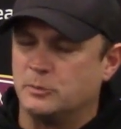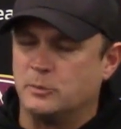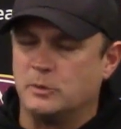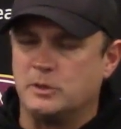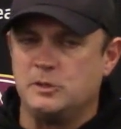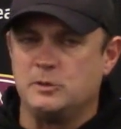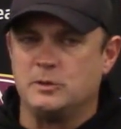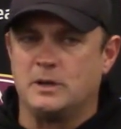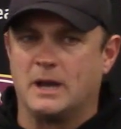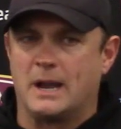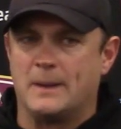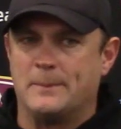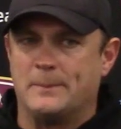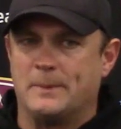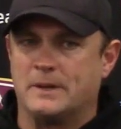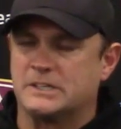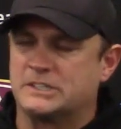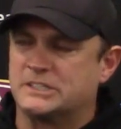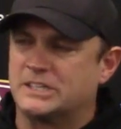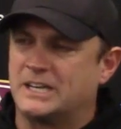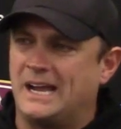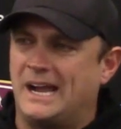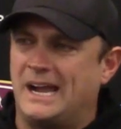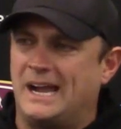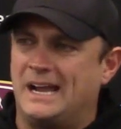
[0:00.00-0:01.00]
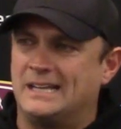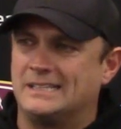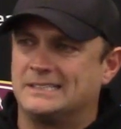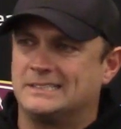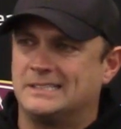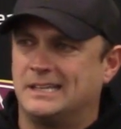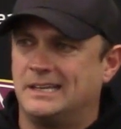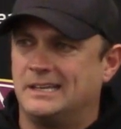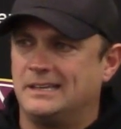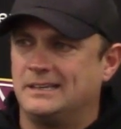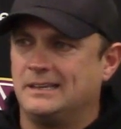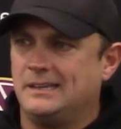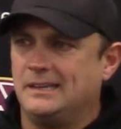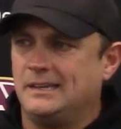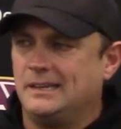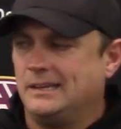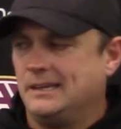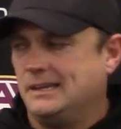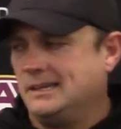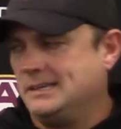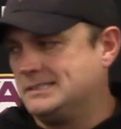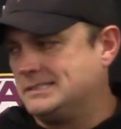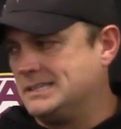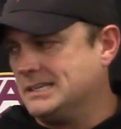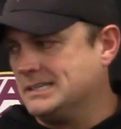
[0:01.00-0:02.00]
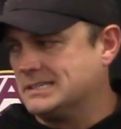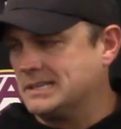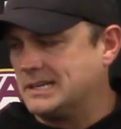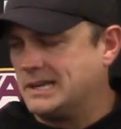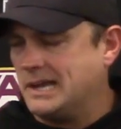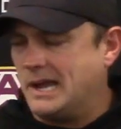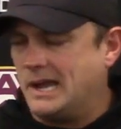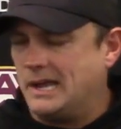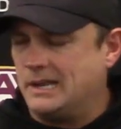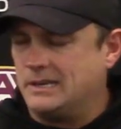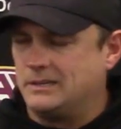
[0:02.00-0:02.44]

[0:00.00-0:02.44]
When you got a bunch of guys that he sees a guy